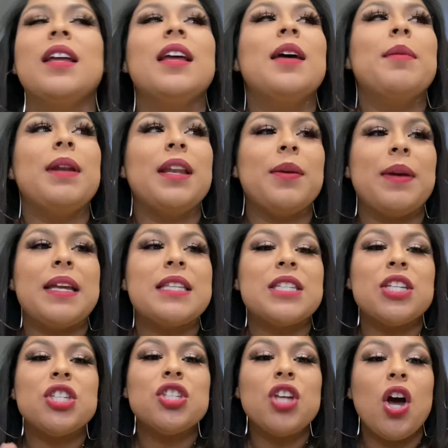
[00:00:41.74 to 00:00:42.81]
But anyways,
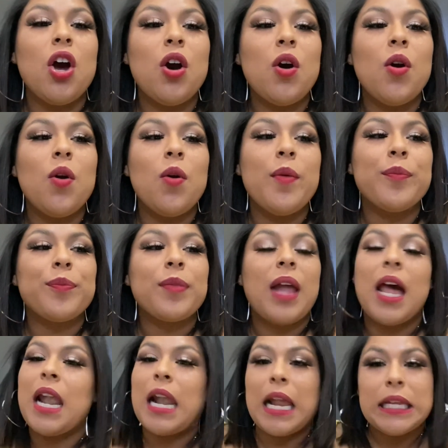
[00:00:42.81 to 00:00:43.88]
so
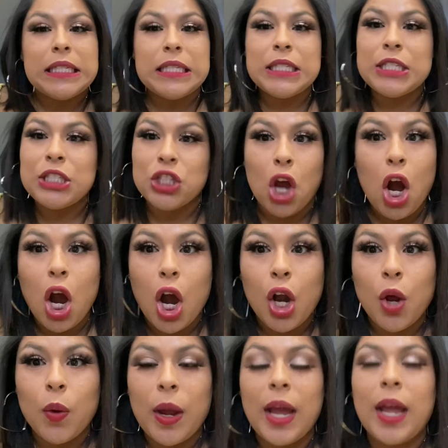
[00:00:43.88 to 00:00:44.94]
let's start.
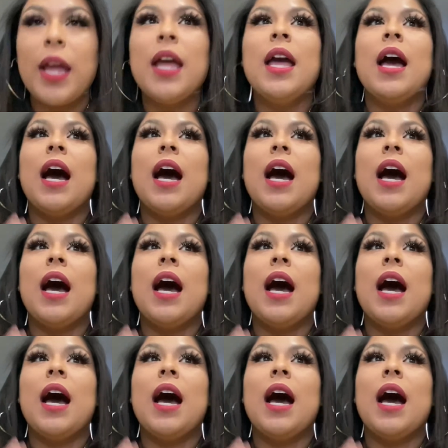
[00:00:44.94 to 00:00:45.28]
Okay.